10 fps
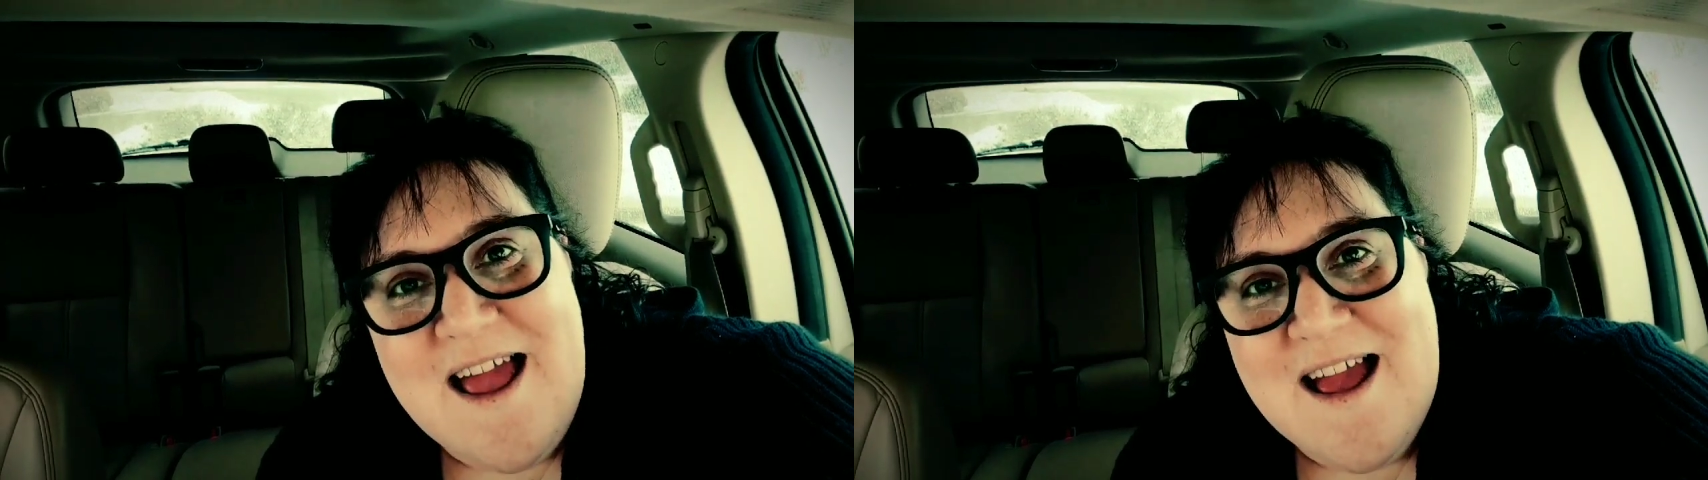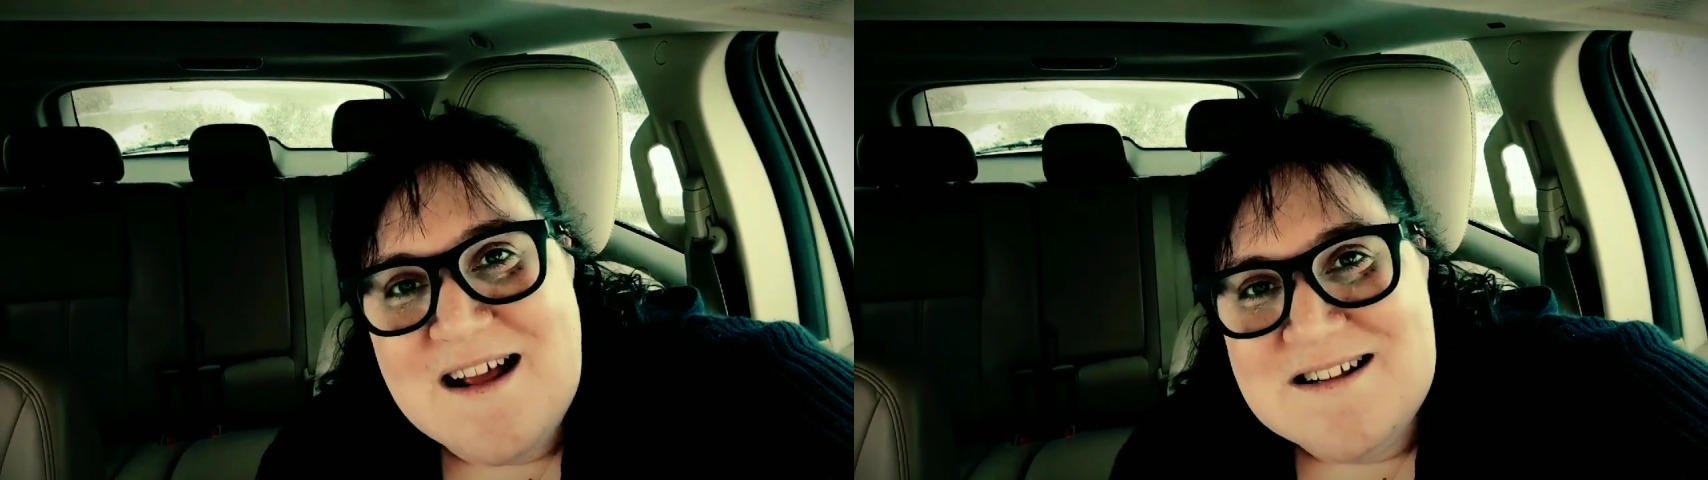
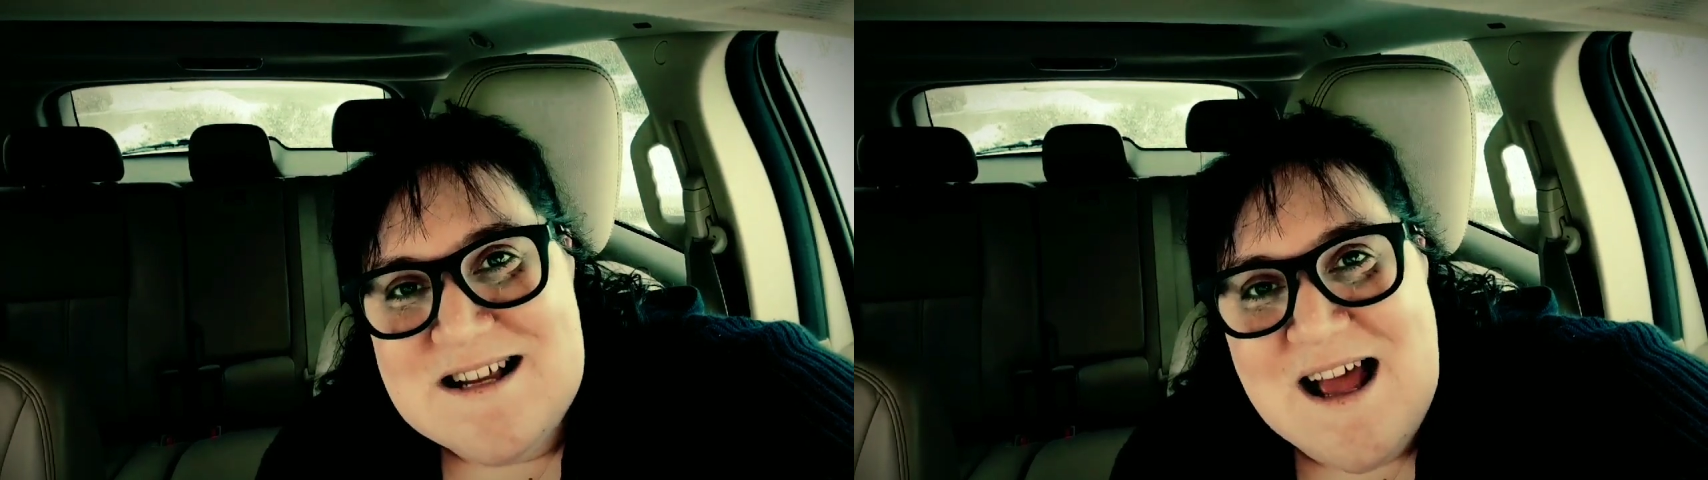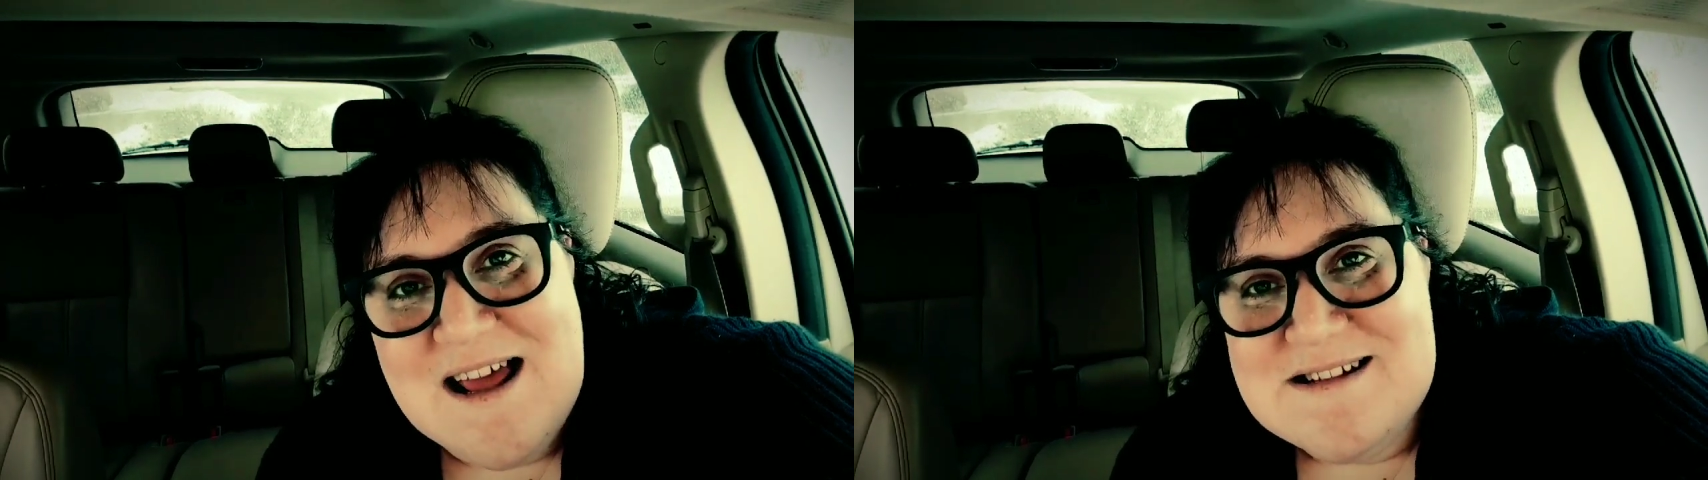
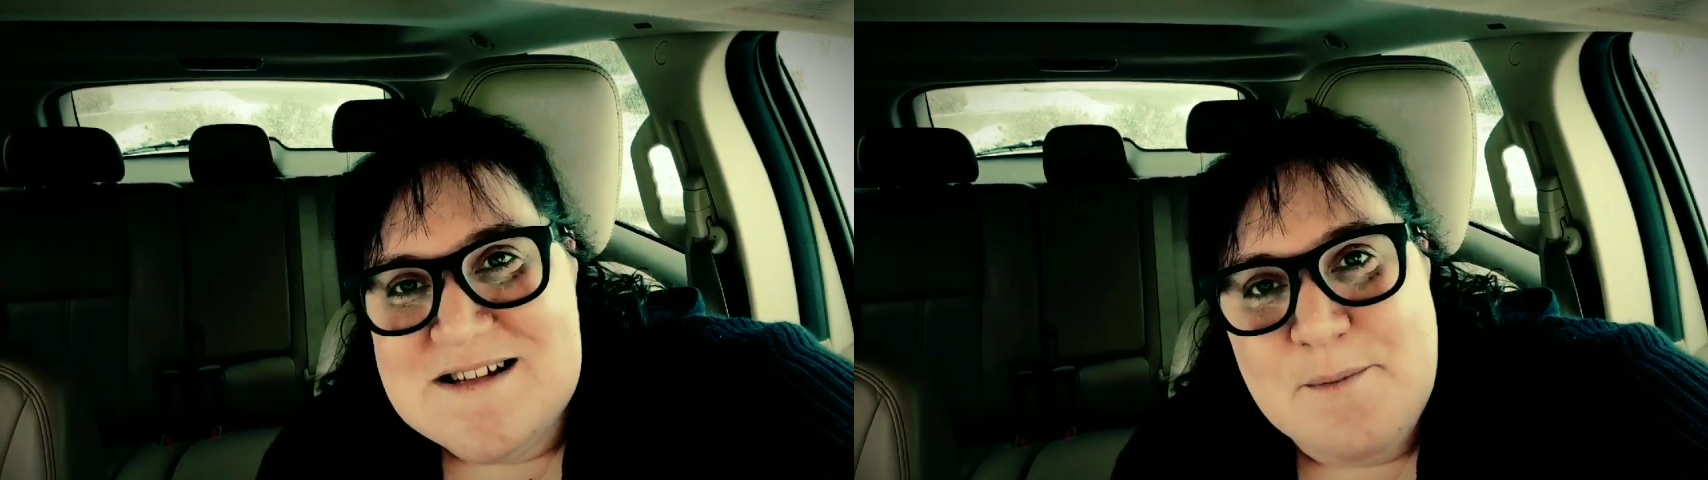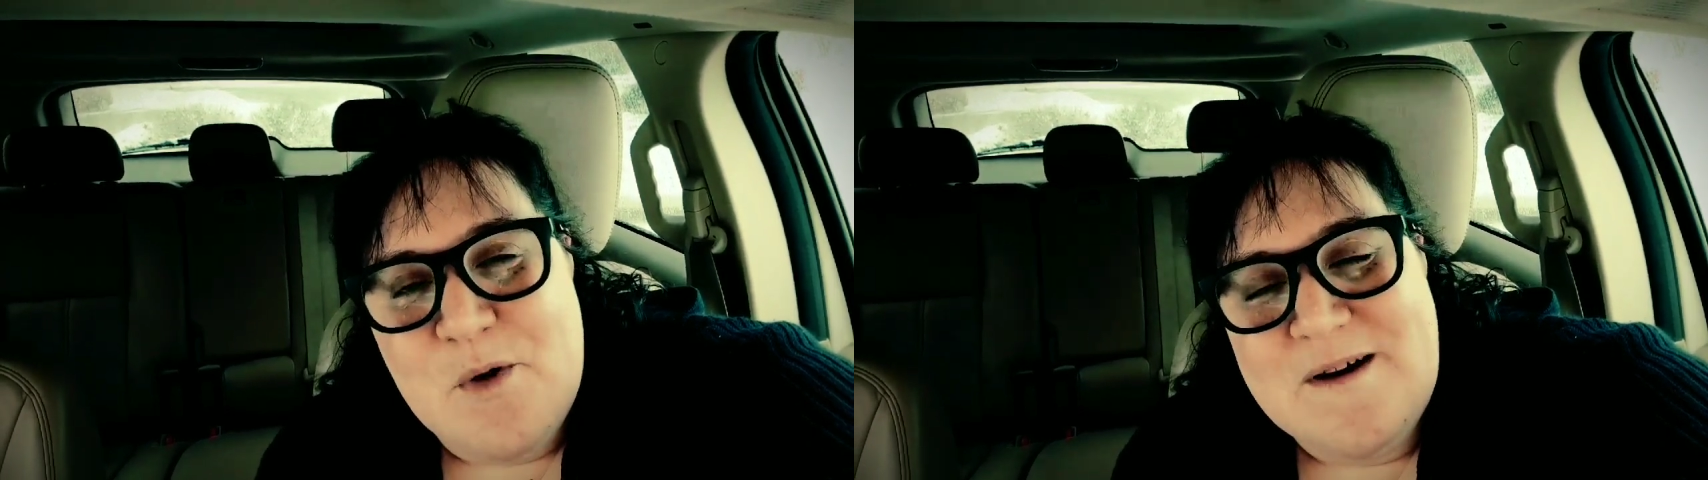And I
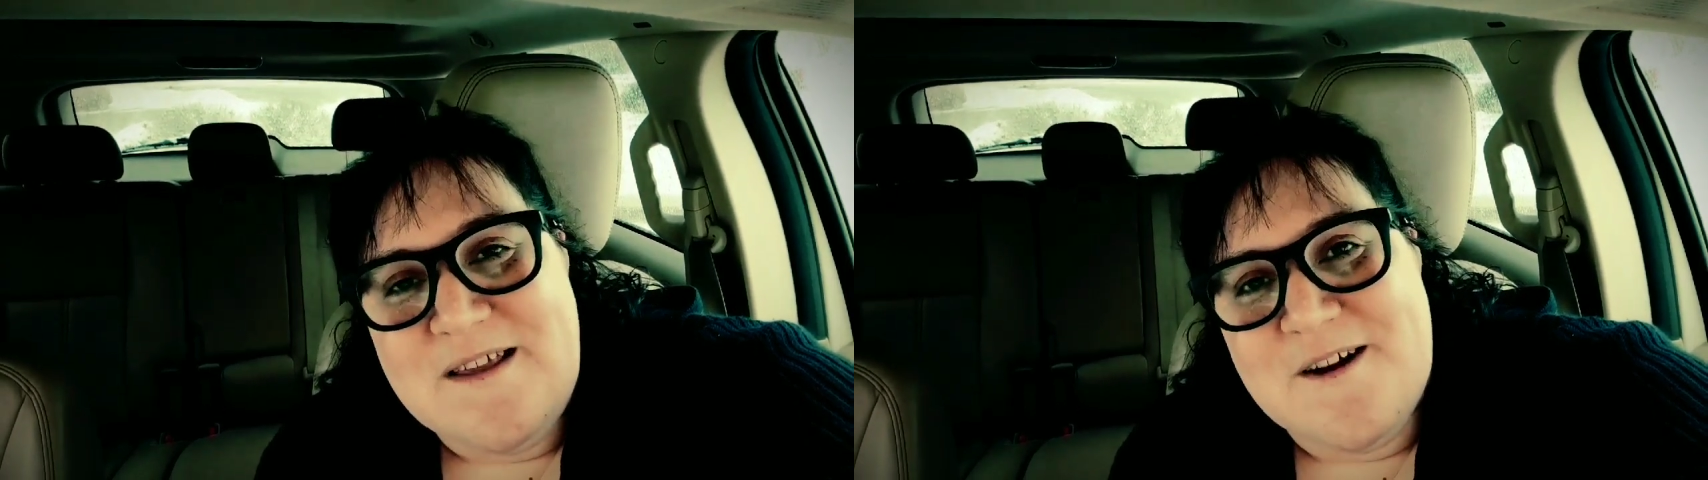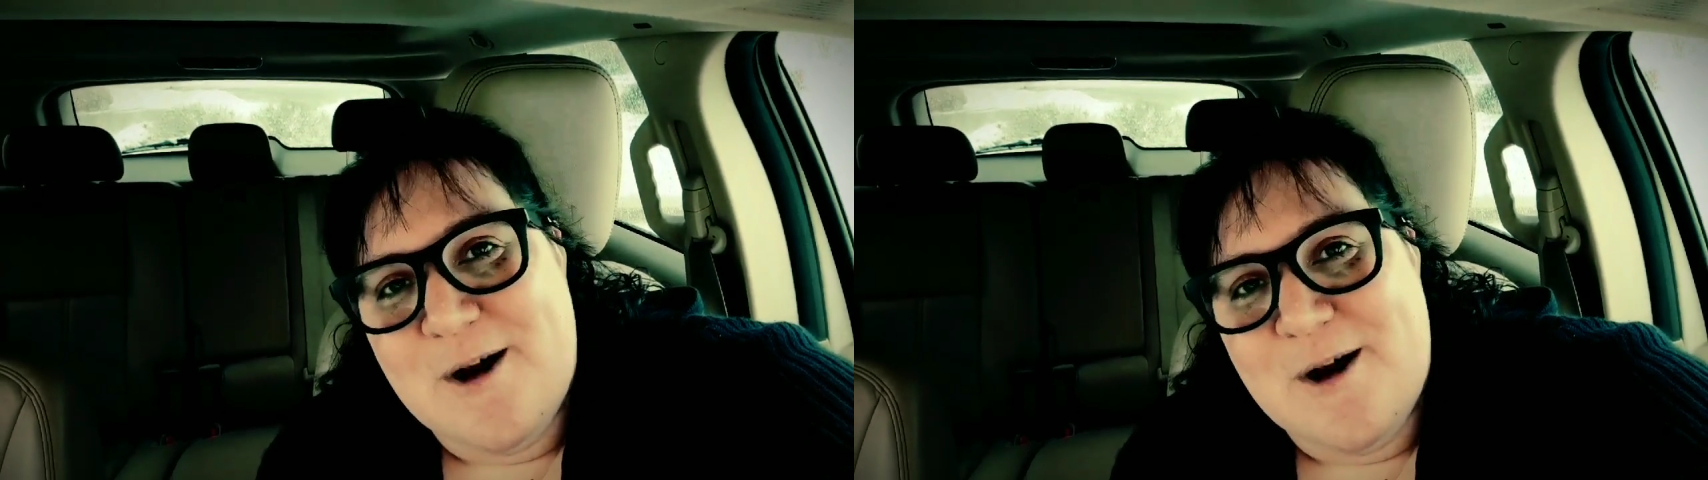stopped going to